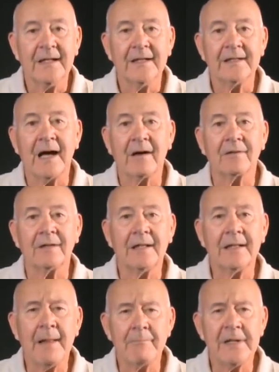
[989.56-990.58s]
Now,
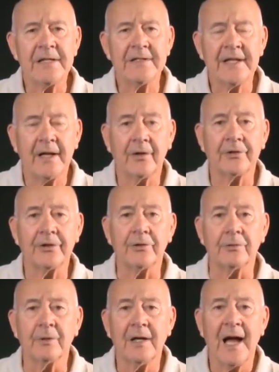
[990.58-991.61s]
let me tell
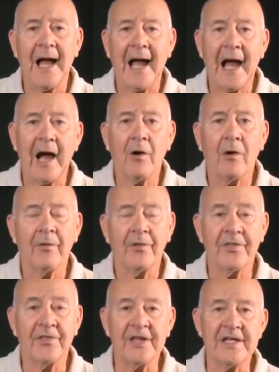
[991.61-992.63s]
you how
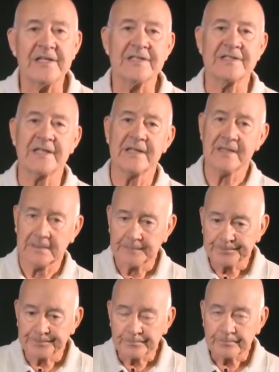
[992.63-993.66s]
these
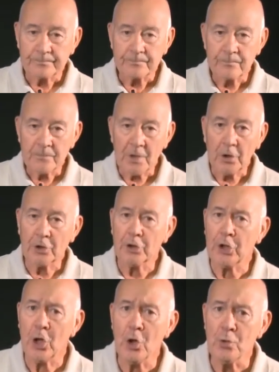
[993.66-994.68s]

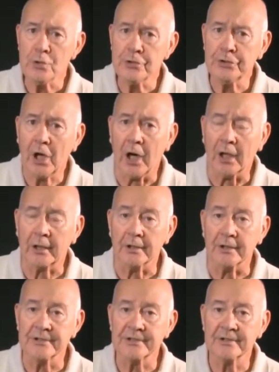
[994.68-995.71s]
code
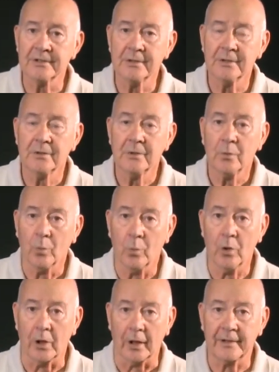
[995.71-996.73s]
talkers
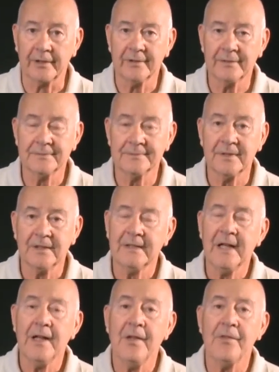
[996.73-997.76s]
worked.
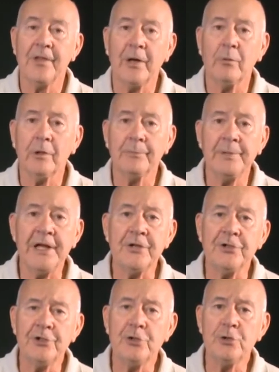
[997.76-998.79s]
There would be
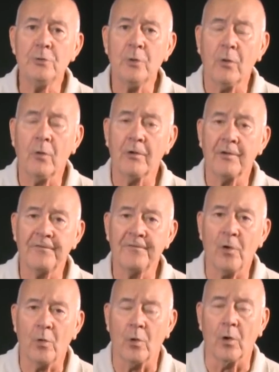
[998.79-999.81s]
2 or
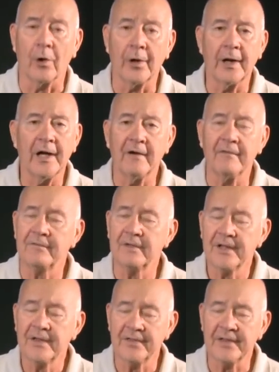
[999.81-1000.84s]
4 of
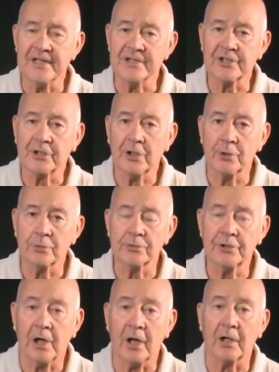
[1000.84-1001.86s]
these code
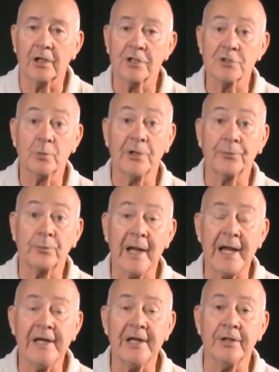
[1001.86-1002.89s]
talkers with
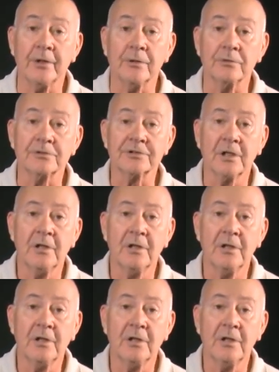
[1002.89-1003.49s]
radios